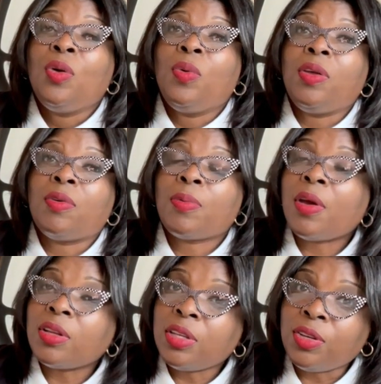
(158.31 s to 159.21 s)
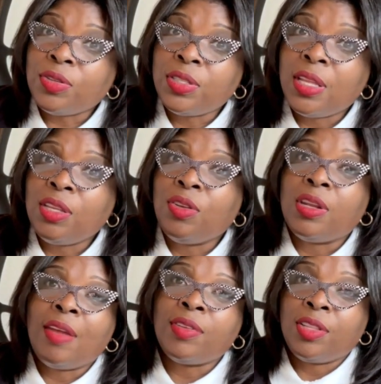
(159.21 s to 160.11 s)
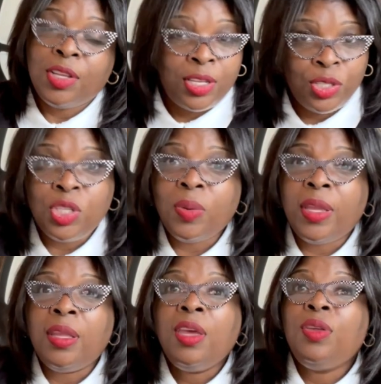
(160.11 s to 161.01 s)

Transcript: Whatever product that you're selling, you're going to have to look into it.